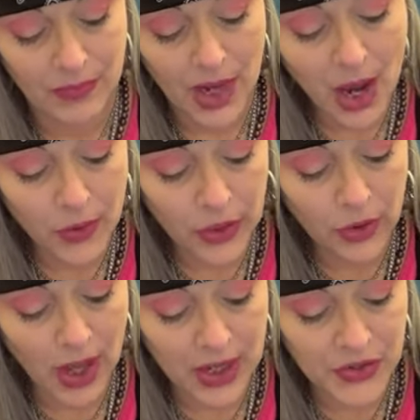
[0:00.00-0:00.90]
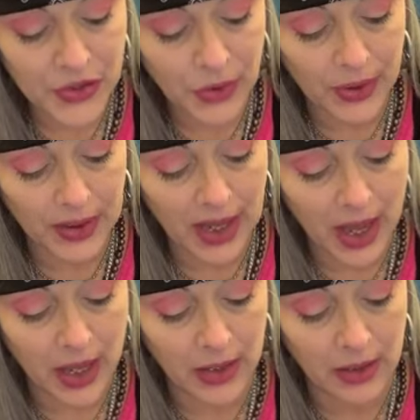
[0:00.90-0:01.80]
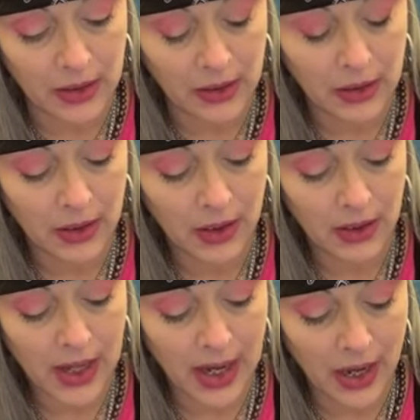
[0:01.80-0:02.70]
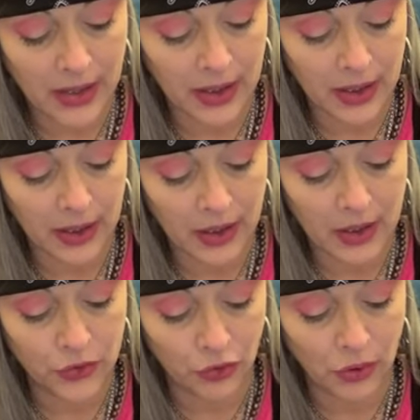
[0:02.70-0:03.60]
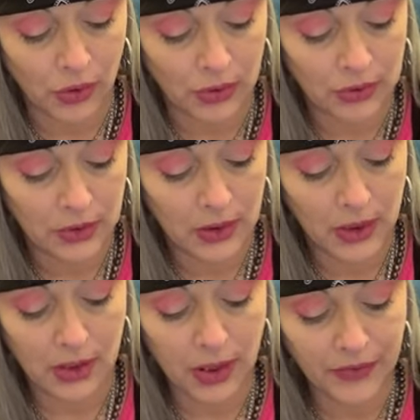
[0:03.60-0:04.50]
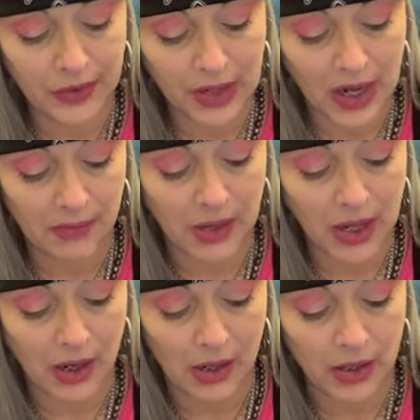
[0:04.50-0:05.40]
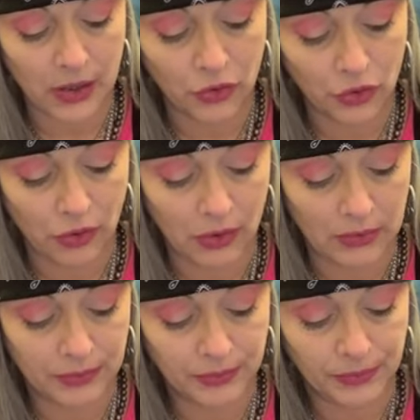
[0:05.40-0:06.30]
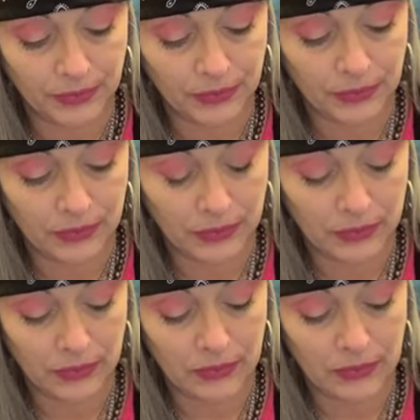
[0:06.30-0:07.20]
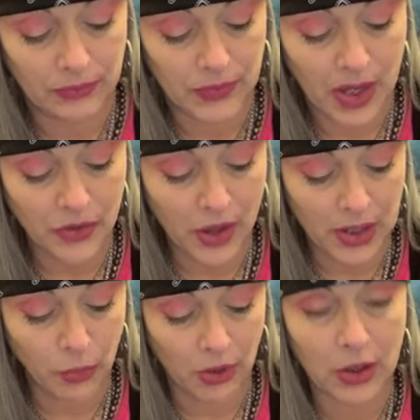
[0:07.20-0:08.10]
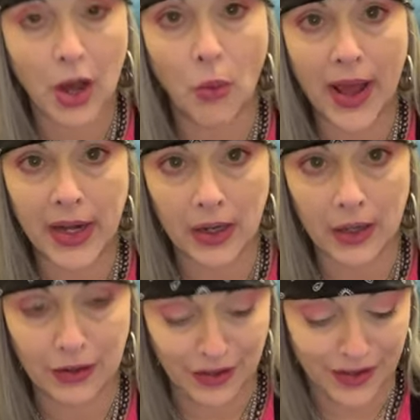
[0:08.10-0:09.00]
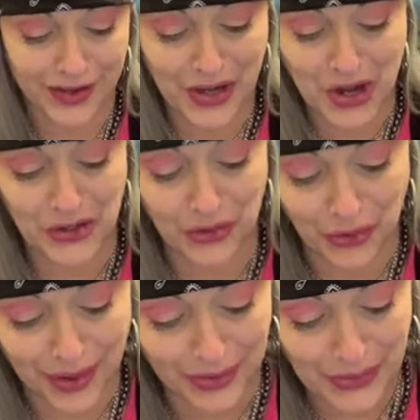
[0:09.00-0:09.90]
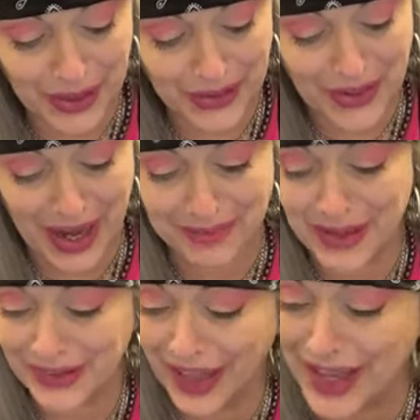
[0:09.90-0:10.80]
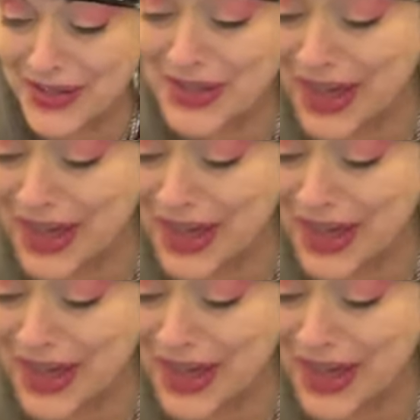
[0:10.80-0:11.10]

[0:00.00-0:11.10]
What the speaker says: How are you guys doing, Kat and Chaotic Control? I love your name, Chaotic Control. I thought you were Coetic Control when you came in last